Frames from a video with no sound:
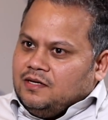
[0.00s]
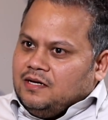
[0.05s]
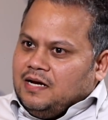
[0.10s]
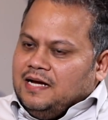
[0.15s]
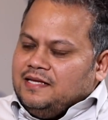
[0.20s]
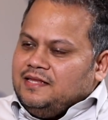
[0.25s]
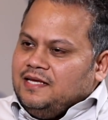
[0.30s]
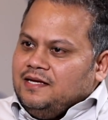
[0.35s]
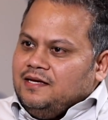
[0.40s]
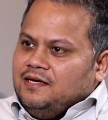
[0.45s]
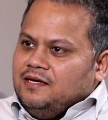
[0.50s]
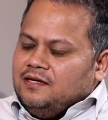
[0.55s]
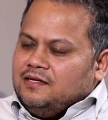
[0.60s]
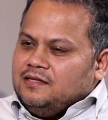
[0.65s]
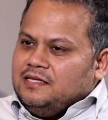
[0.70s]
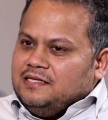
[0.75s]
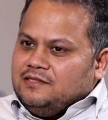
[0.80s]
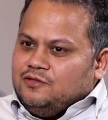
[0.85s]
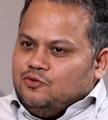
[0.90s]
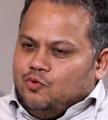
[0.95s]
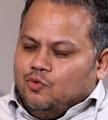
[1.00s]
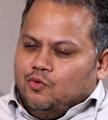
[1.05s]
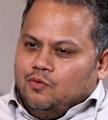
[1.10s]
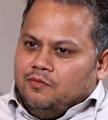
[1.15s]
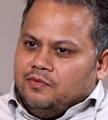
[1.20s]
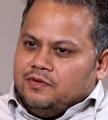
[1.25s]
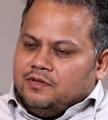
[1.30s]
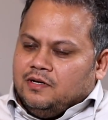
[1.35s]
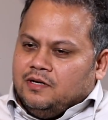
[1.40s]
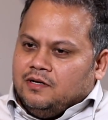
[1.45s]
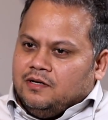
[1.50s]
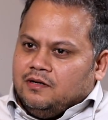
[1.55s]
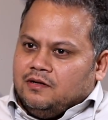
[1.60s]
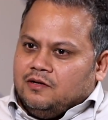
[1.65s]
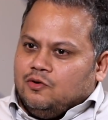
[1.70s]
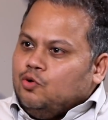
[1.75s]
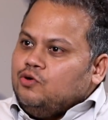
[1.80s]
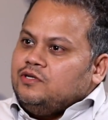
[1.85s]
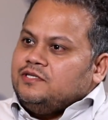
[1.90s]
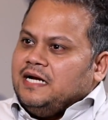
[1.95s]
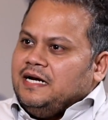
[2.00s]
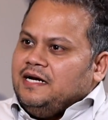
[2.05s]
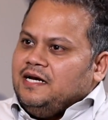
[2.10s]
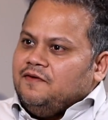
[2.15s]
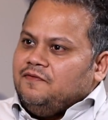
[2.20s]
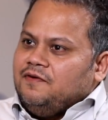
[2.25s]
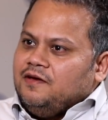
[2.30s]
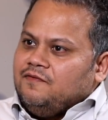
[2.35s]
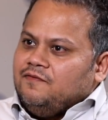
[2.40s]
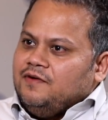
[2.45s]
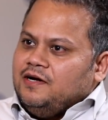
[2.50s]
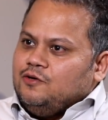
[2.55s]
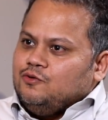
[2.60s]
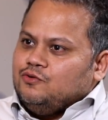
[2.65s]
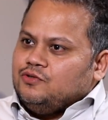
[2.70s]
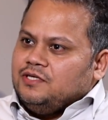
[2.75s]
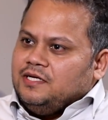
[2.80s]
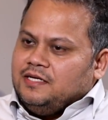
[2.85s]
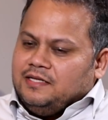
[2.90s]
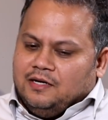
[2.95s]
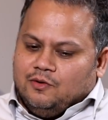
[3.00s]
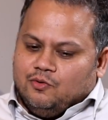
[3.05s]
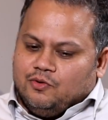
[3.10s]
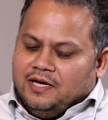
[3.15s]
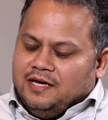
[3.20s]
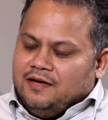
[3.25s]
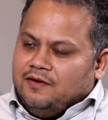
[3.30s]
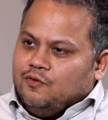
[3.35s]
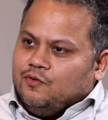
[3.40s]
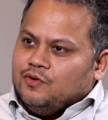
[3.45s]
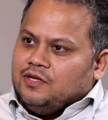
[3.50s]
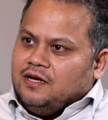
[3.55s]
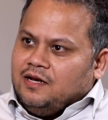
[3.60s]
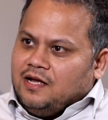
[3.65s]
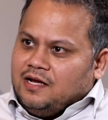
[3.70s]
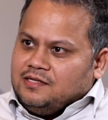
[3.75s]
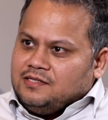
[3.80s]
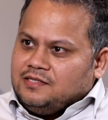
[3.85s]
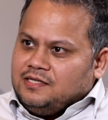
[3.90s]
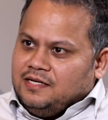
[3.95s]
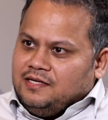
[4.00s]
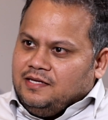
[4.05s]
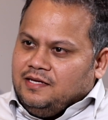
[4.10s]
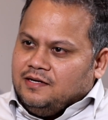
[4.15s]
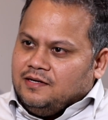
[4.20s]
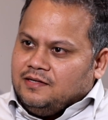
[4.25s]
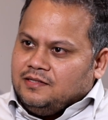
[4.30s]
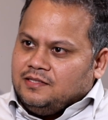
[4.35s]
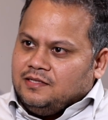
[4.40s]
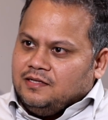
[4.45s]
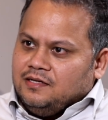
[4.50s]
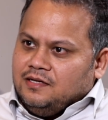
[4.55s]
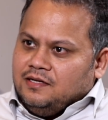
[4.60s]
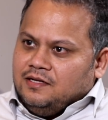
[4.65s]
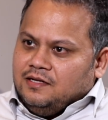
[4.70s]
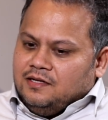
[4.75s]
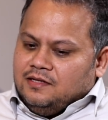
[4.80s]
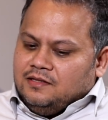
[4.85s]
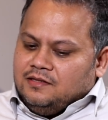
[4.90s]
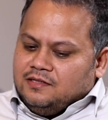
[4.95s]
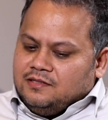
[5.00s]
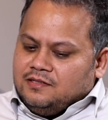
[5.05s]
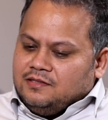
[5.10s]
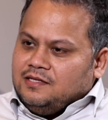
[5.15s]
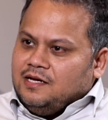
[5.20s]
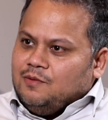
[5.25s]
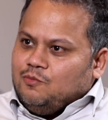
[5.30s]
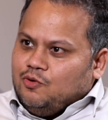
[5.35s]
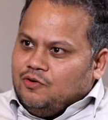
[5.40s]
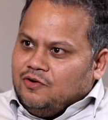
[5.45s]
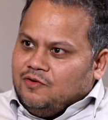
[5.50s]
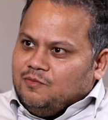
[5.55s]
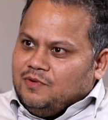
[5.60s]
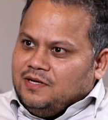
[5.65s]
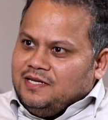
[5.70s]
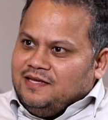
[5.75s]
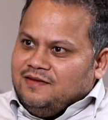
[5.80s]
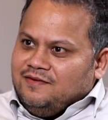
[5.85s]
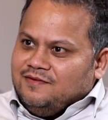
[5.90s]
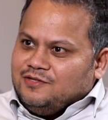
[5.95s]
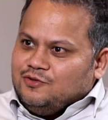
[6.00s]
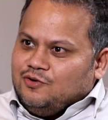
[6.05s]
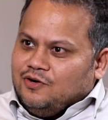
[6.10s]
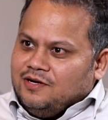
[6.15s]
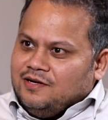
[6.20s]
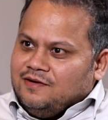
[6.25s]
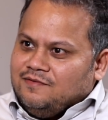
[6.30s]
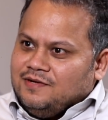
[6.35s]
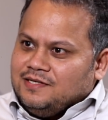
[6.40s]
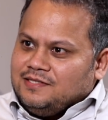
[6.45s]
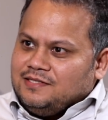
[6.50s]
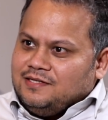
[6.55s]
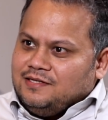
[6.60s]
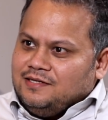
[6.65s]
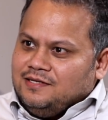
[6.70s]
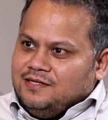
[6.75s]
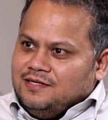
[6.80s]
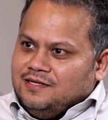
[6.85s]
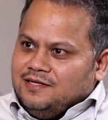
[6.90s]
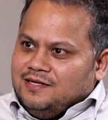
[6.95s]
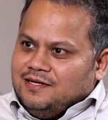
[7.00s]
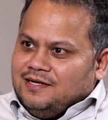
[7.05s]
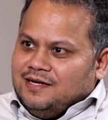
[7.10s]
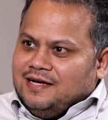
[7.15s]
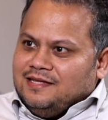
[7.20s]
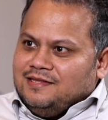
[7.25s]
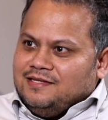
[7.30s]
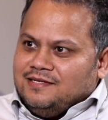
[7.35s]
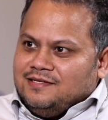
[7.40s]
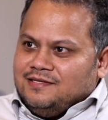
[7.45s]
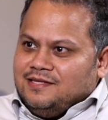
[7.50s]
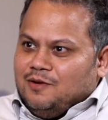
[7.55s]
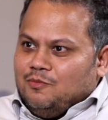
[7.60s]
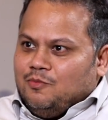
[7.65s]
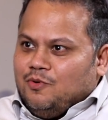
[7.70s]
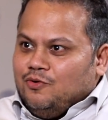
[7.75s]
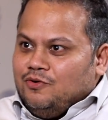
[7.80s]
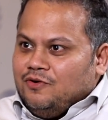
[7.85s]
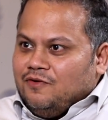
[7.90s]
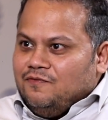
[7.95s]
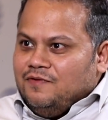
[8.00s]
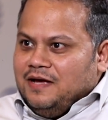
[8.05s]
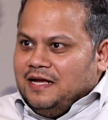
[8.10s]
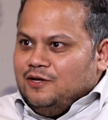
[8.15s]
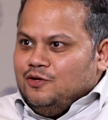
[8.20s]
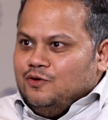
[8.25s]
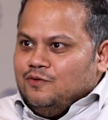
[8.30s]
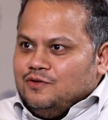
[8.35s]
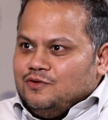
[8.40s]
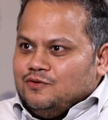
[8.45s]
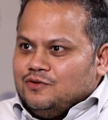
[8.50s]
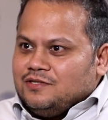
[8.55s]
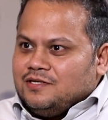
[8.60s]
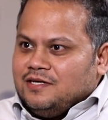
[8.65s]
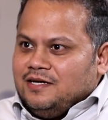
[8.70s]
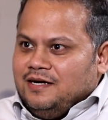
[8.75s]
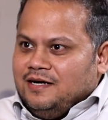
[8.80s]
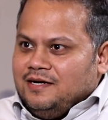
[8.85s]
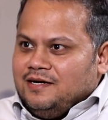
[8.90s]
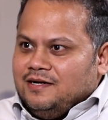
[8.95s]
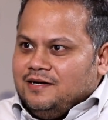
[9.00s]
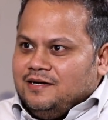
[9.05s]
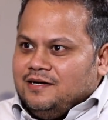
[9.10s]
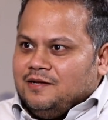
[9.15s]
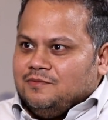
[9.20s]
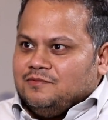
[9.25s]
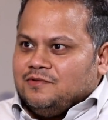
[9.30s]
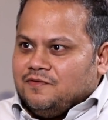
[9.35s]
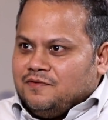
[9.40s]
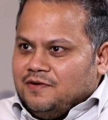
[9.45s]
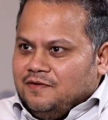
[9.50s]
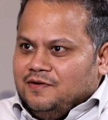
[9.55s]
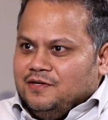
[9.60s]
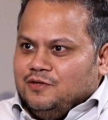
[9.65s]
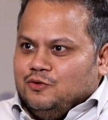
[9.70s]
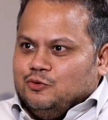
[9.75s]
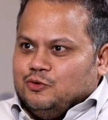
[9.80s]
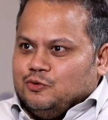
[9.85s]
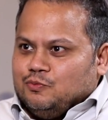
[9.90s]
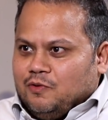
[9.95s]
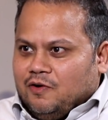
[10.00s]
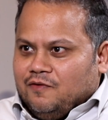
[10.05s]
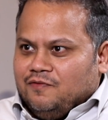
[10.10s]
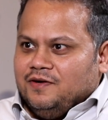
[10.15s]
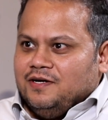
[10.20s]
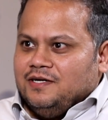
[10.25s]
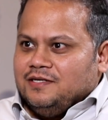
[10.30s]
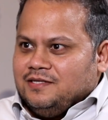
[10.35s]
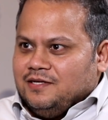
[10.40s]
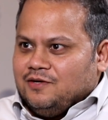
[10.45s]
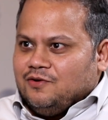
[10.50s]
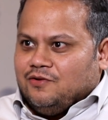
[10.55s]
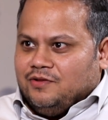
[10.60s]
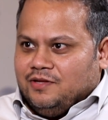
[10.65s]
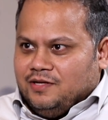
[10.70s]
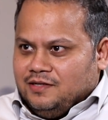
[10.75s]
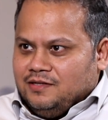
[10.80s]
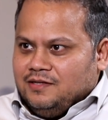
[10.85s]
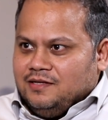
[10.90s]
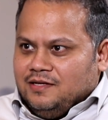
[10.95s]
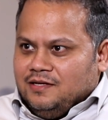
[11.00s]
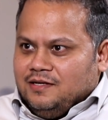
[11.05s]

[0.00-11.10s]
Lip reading: I think there's no good scientific way to say that, okay, over the last 10 years, this is the amount of money which got invested and this is the amount of value which was created in terms of revenues, profits and all that.